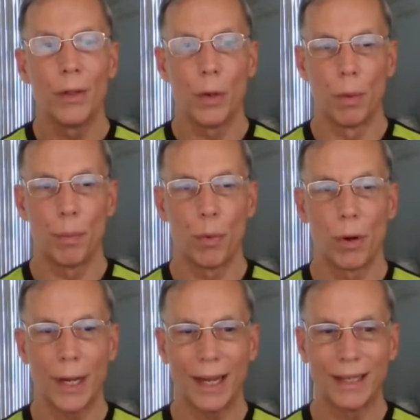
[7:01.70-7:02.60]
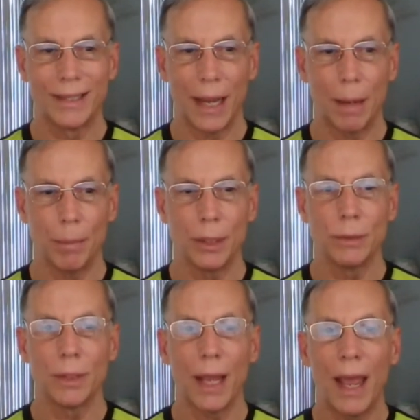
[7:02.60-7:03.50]
the report
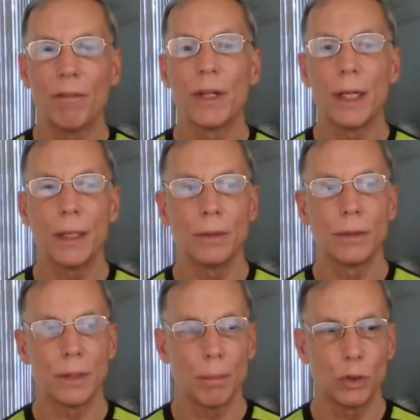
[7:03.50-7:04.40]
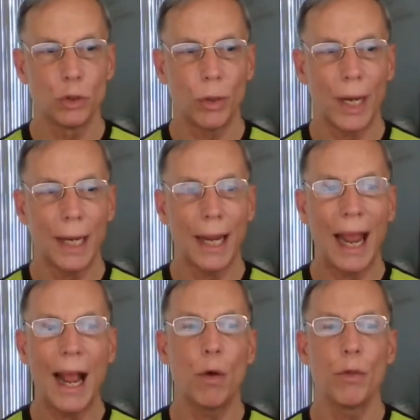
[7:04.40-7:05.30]
examines evidence demonstrating
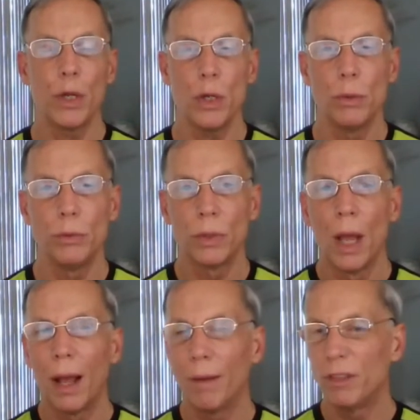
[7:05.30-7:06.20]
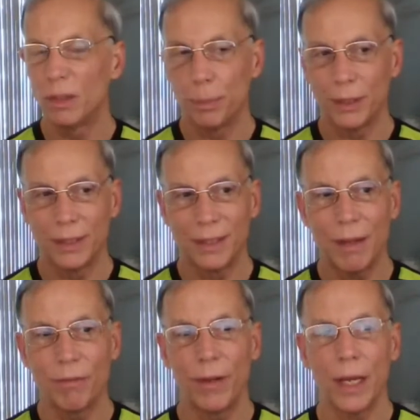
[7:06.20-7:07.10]
how the use of
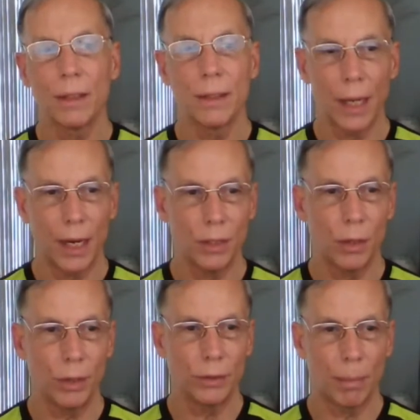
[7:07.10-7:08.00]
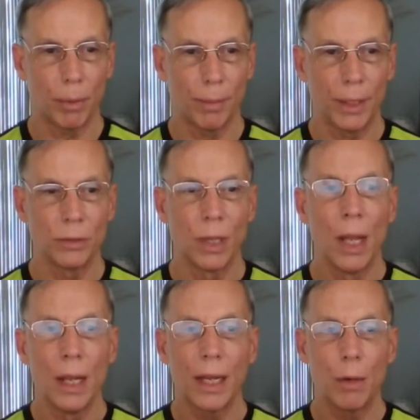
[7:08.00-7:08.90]
specific dietary supplements
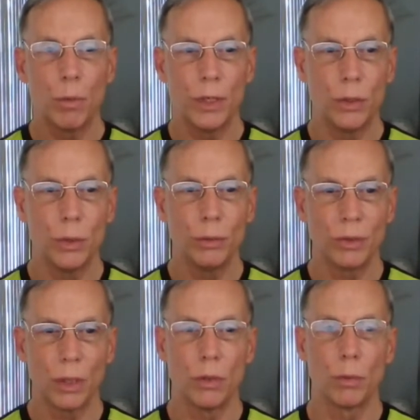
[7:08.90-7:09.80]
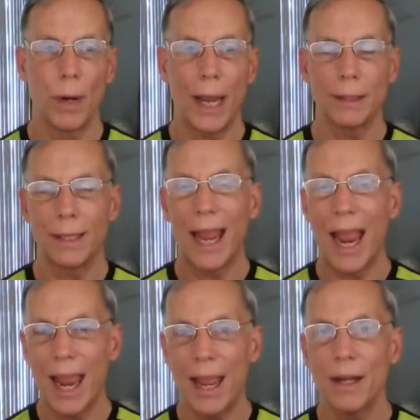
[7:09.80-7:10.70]
can reduce the direct
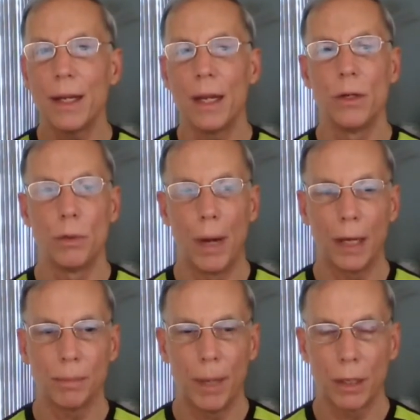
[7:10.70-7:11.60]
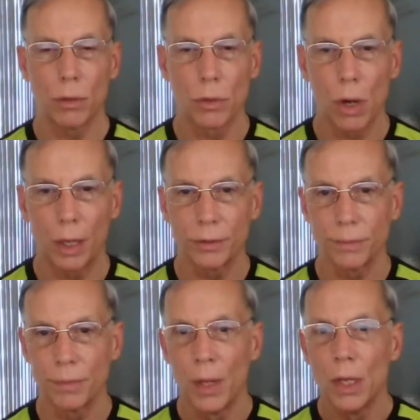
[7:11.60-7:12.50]
and indirect medical
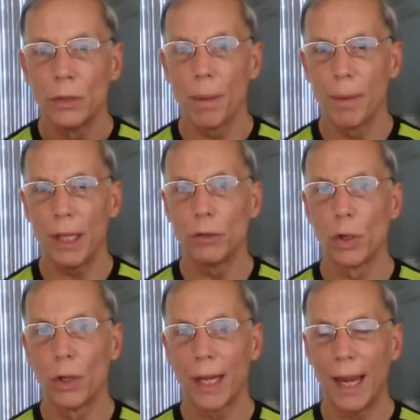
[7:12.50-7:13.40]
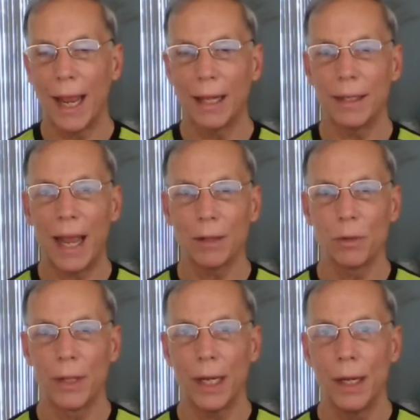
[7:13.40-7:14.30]
costs. Some of these are looking at
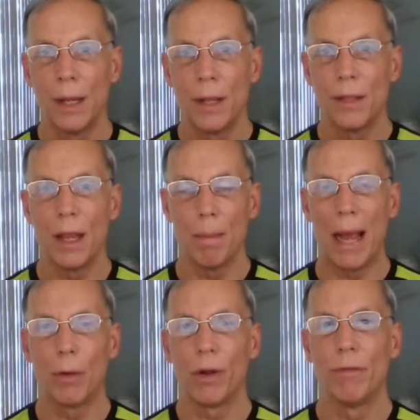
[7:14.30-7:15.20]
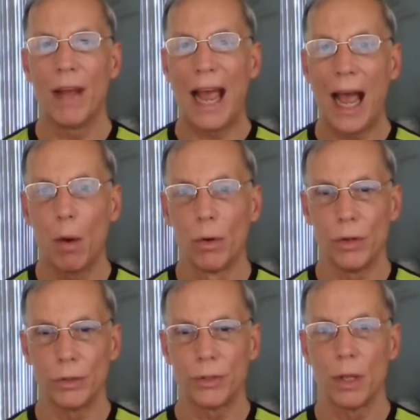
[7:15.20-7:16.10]
actually the amount of
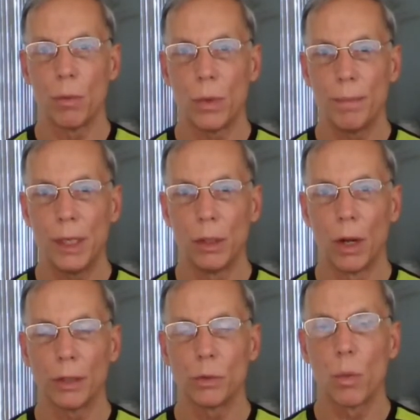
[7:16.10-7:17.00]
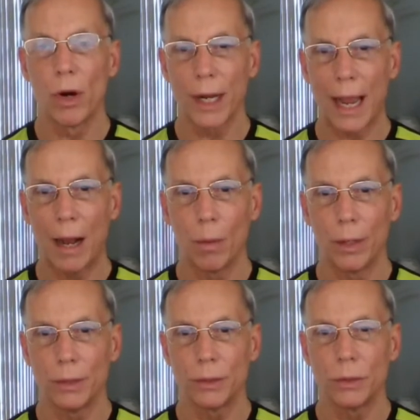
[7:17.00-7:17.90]
hours that would be lost, work
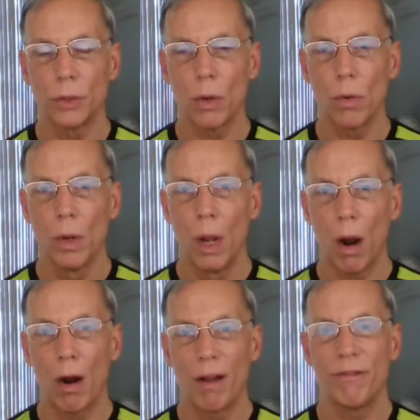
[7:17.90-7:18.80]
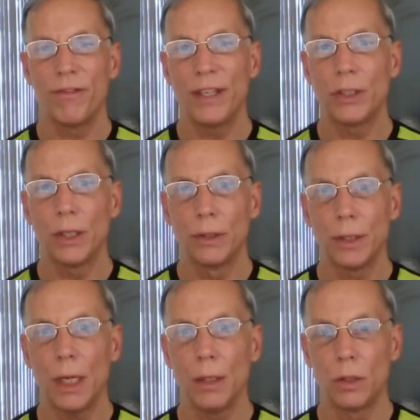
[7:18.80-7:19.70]
hours. So, our
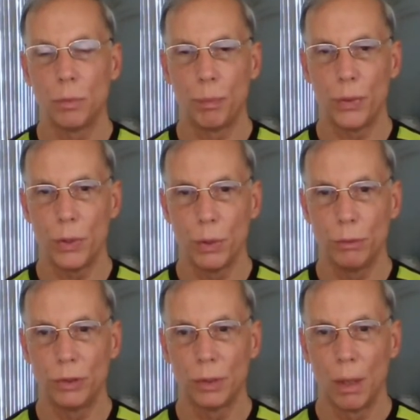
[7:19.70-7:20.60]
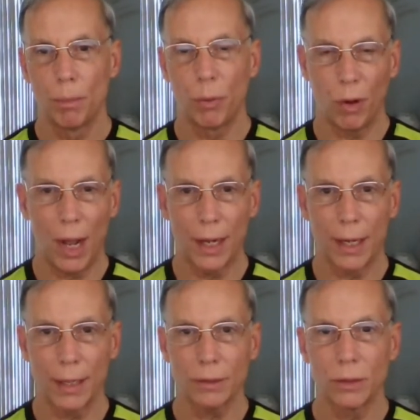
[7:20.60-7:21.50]
efficiency to produce
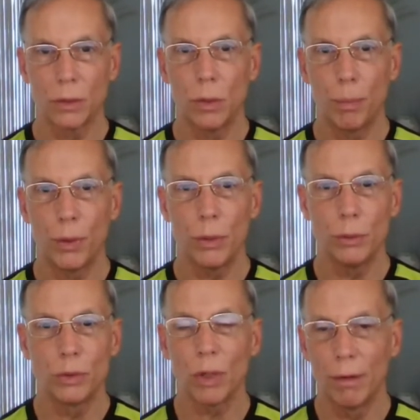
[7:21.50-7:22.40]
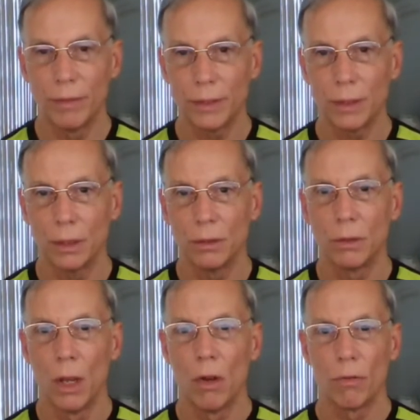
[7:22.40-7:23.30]
products to produce
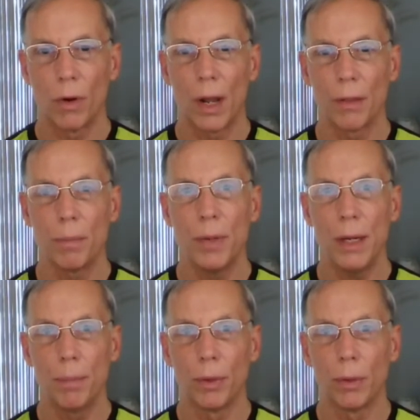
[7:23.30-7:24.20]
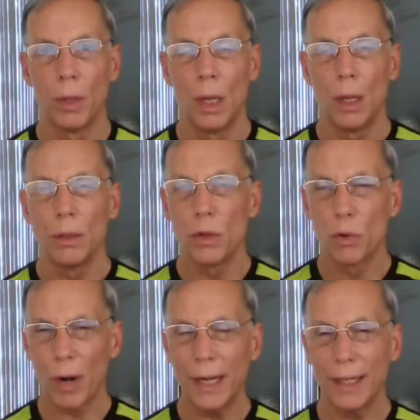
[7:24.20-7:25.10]
services for other people,
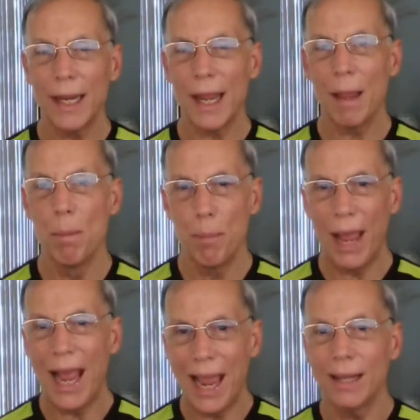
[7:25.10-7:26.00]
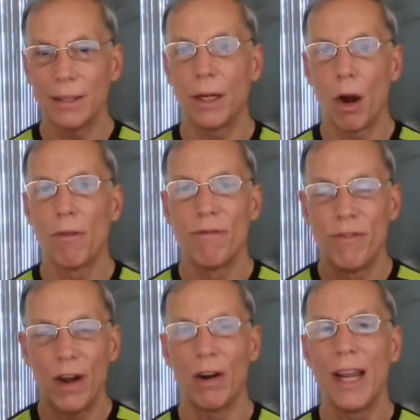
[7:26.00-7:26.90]
greatly impacting our
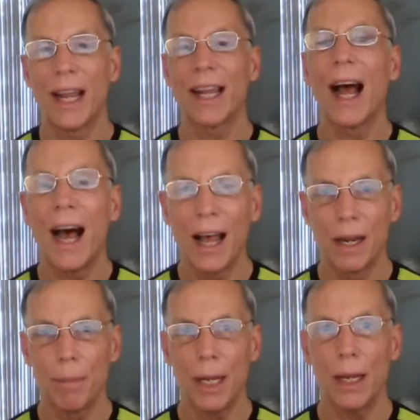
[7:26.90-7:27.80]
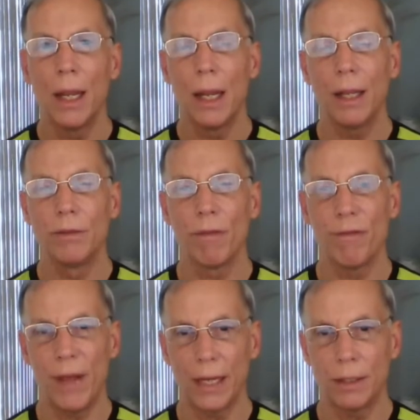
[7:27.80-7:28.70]
very economy is
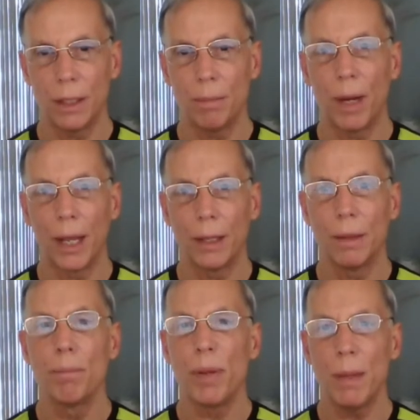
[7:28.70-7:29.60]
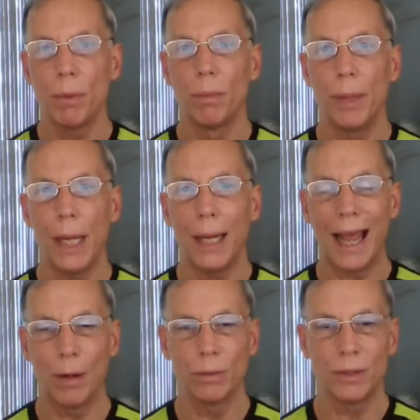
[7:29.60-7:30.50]
affected by people being
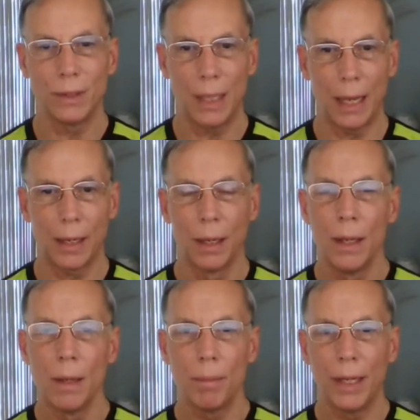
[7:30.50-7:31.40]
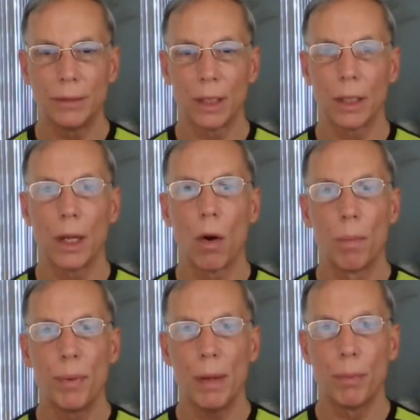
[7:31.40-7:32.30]
out sick, basically,
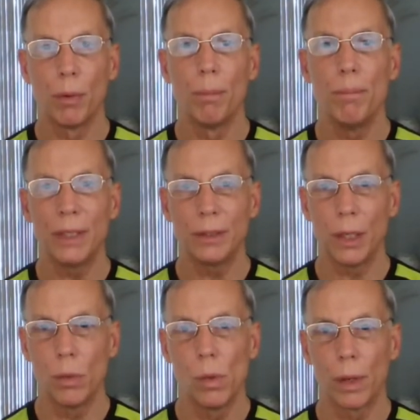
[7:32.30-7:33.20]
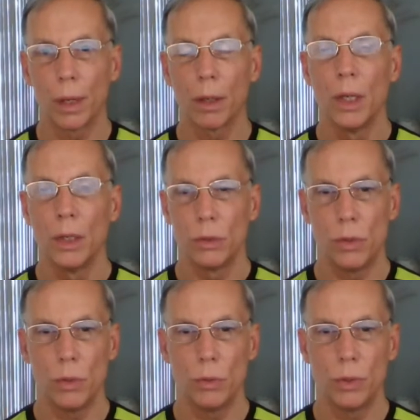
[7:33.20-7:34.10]
or people missing work
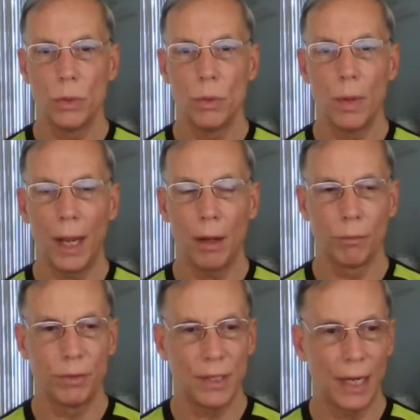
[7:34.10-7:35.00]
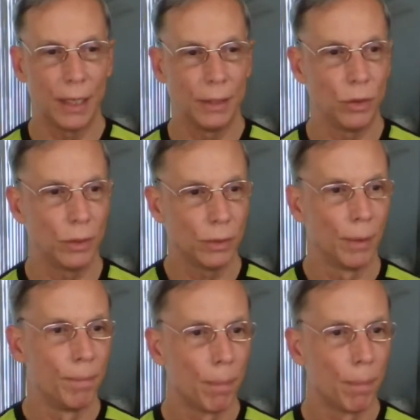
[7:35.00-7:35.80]
due to health challenges.